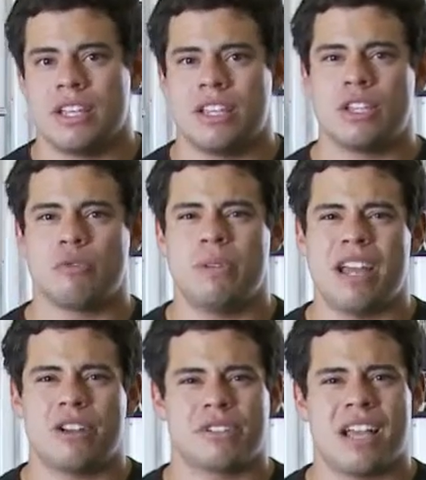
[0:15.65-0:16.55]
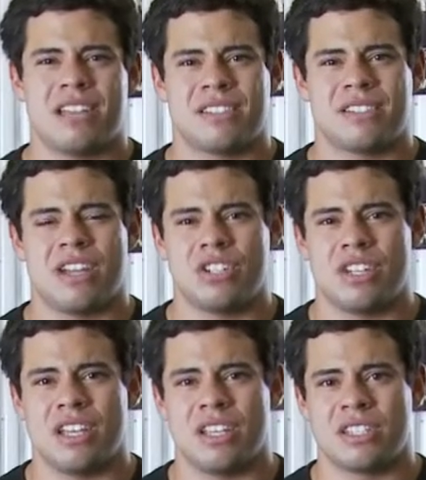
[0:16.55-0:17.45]
This would be exercises such
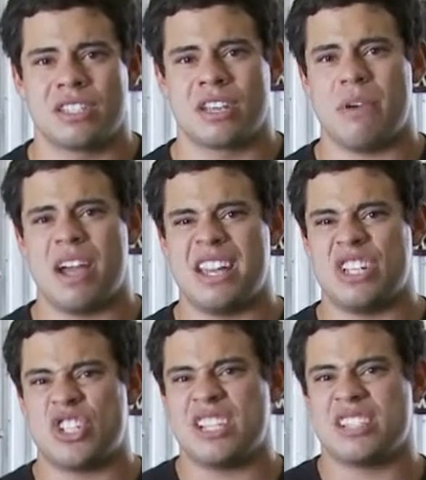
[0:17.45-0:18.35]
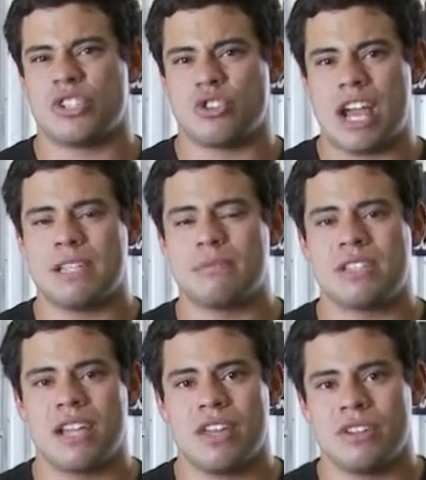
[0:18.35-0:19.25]
as combining chest and
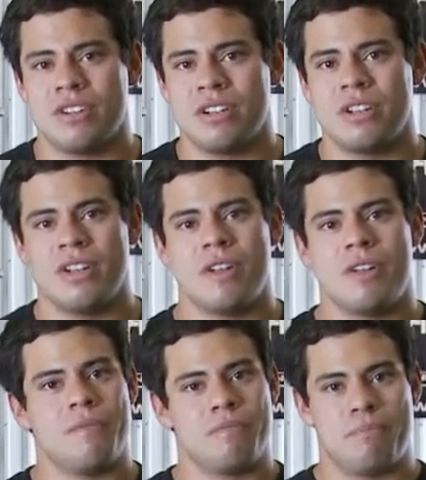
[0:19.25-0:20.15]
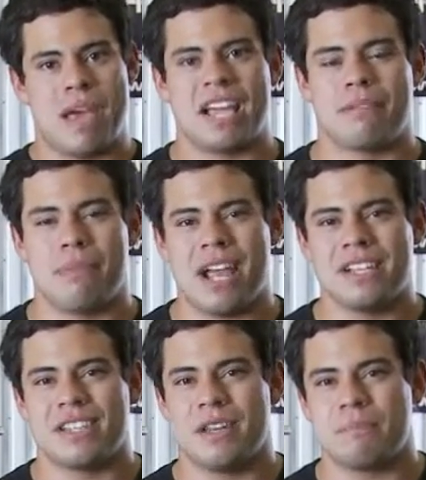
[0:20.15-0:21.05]
triceps together, back and
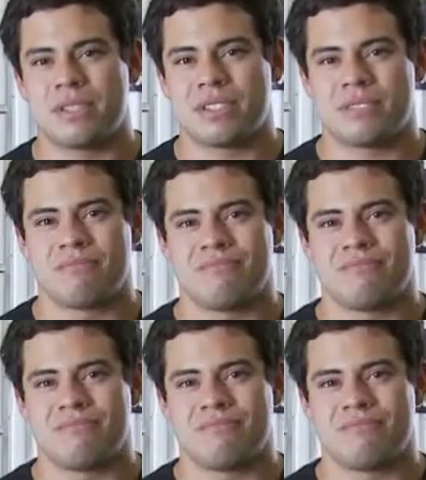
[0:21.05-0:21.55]
biceps,